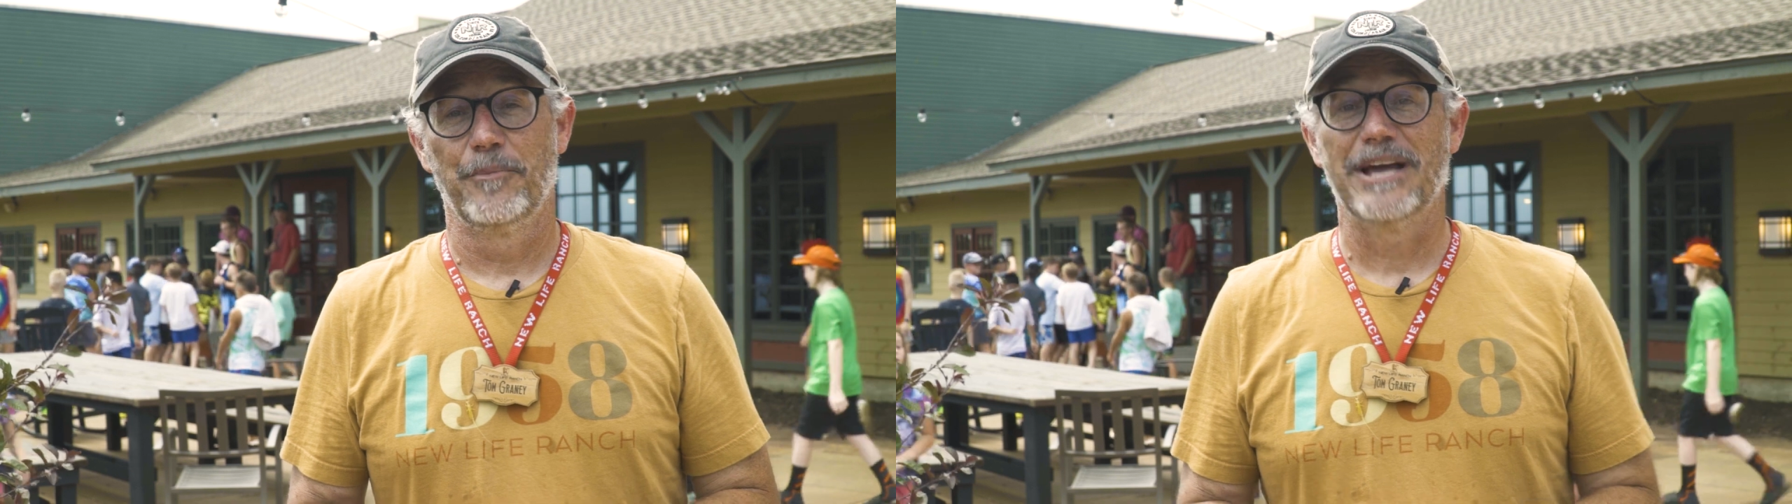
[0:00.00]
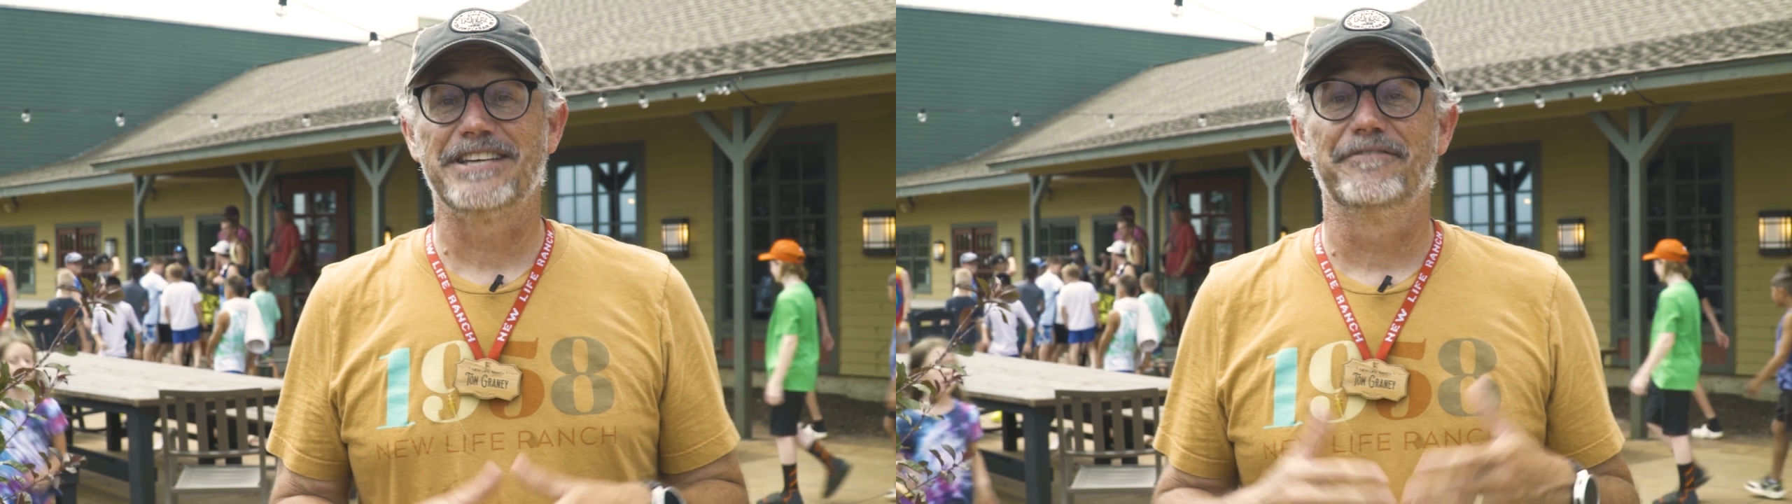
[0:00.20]

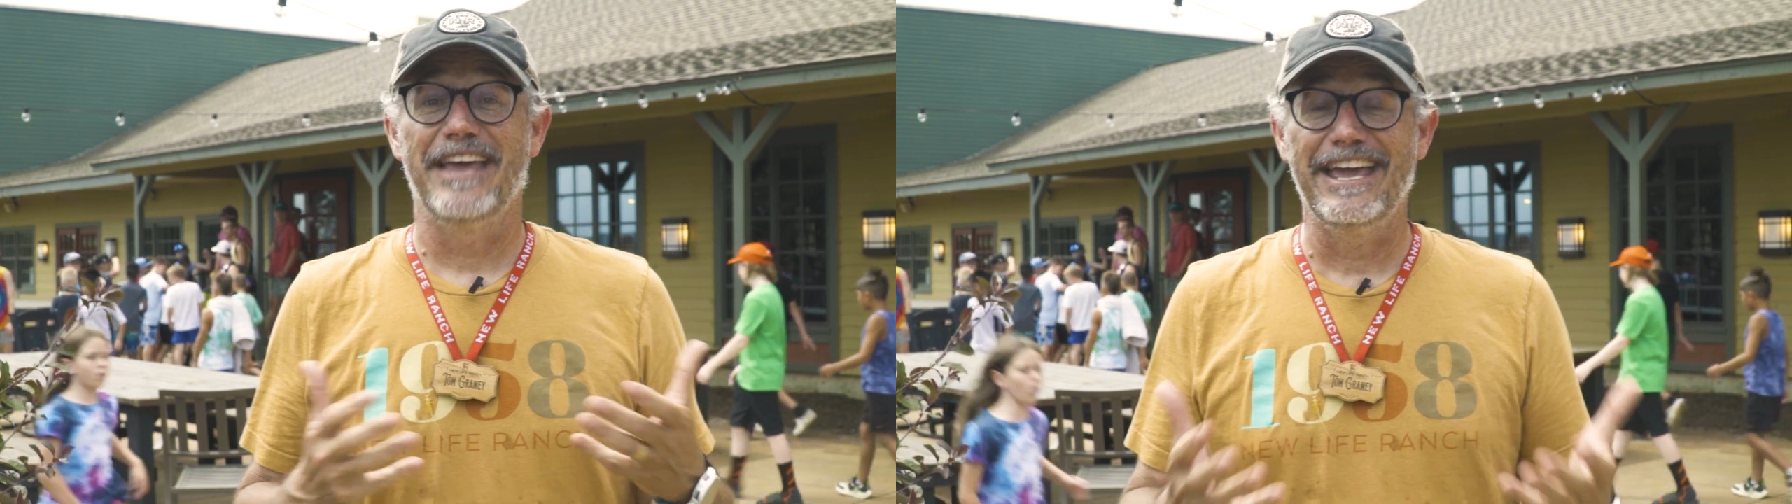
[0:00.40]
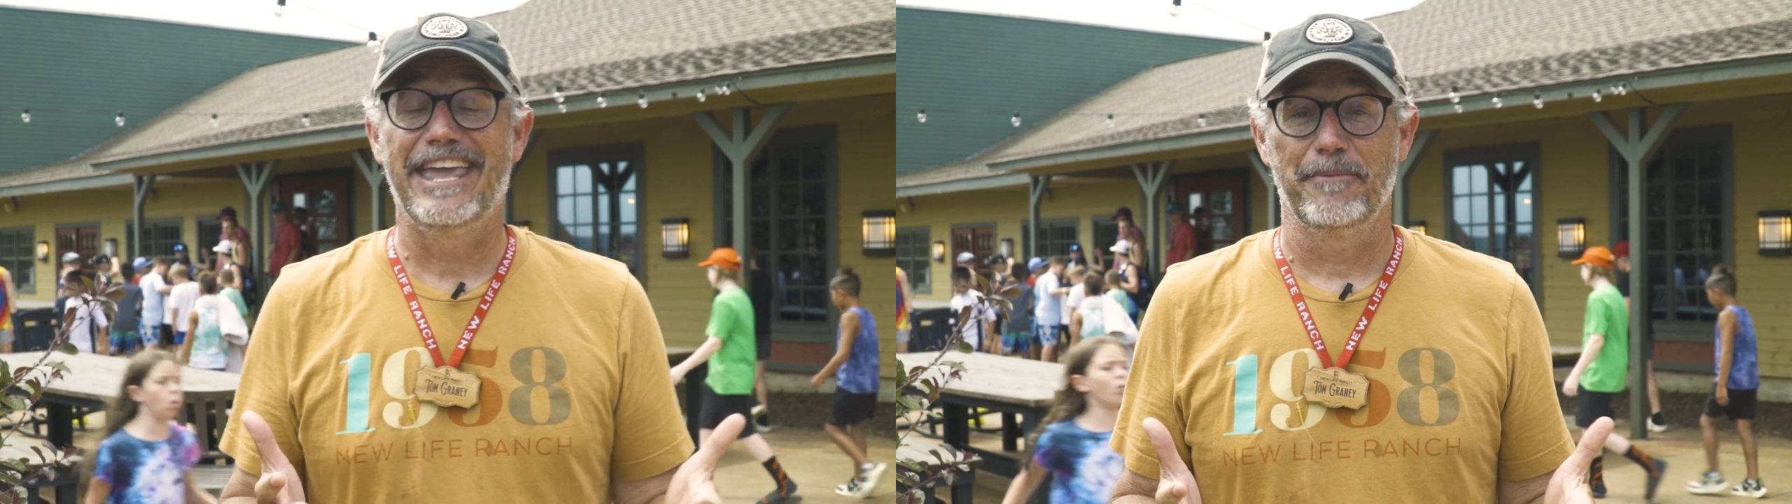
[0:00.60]
We actually have
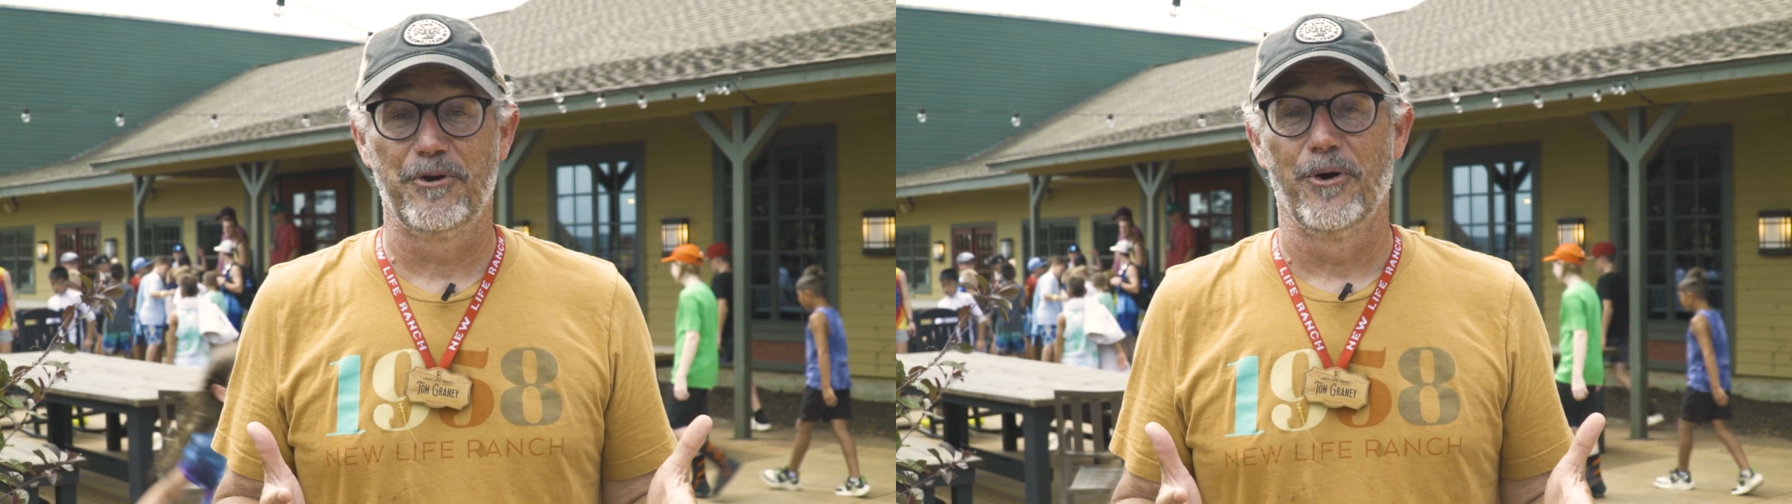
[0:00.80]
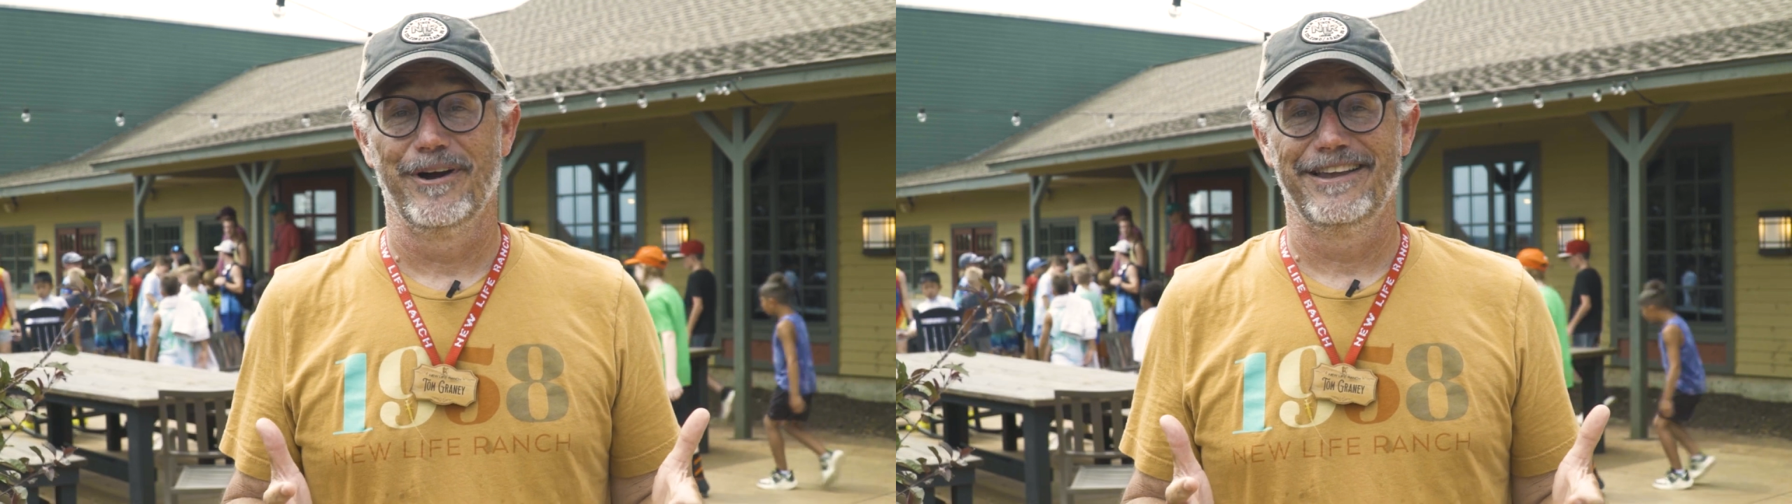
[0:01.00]
day
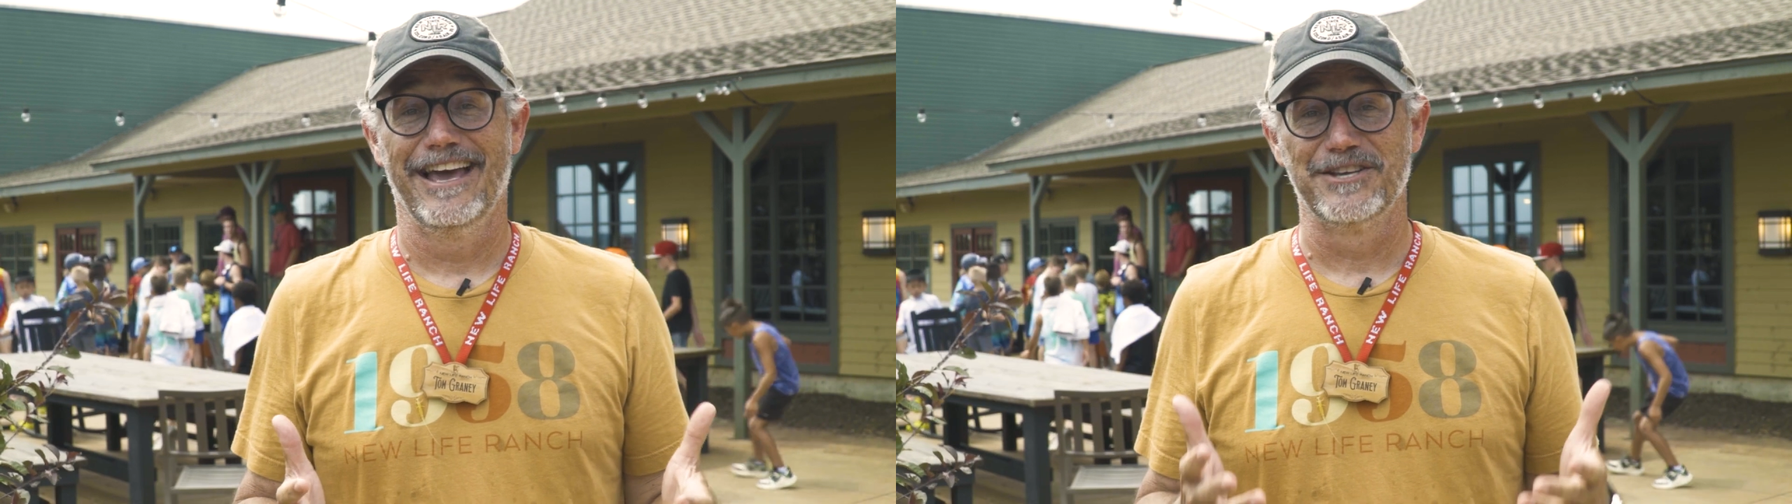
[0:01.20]
camp going